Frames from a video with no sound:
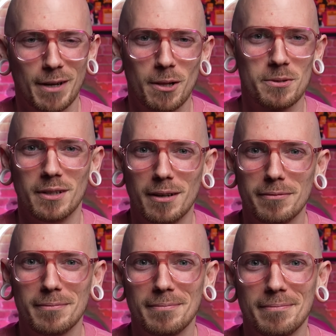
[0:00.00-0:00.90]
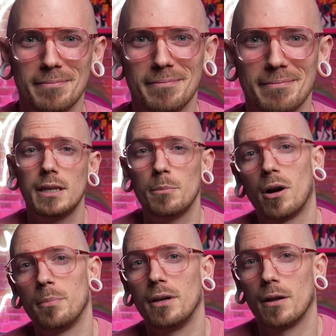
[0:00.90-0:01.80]
Close enough. I hate to keep
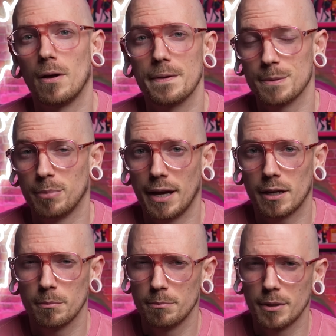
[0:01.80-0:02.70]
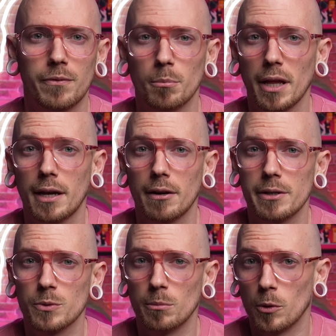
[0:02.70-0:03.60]
harping on all this black, but if the black
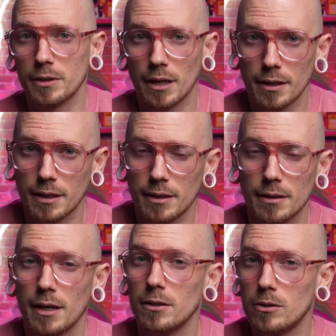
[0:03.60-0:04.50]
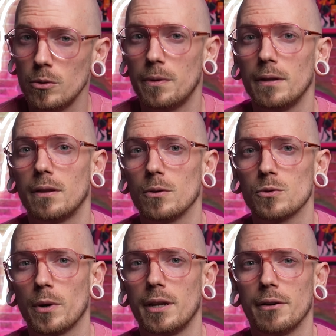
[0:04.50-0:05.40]
areas were more delicate, I do think that
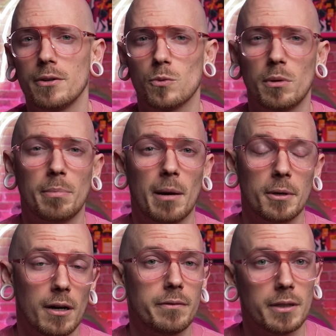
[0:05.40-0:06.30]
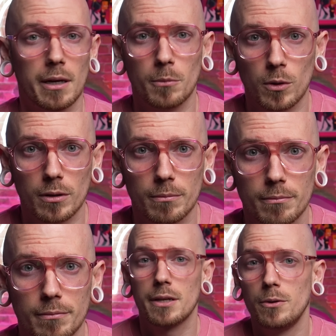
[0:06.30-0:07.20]
those red areas would be popping off a lot more.
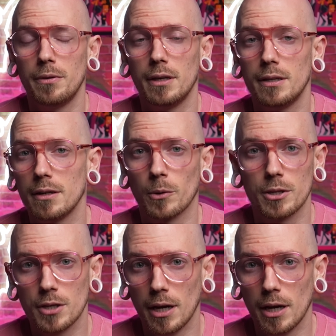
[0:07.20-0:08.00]
Because I do think you did a great